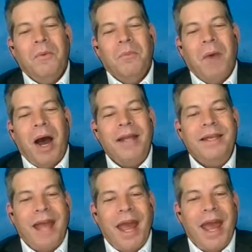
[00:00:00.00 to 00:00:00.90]
My
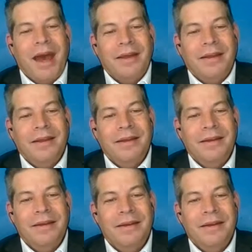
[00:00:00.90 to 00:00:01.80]
dad
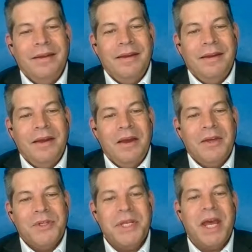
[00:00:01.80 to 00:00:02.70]

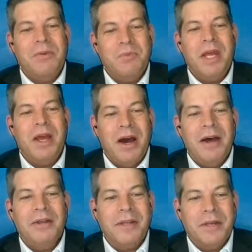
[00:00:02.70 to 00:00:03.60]
set me
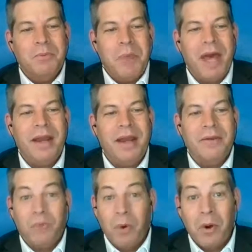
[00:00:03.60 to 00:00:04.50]
on the
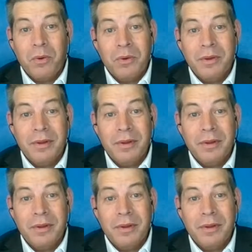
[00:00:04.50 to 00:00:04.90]
competitive road.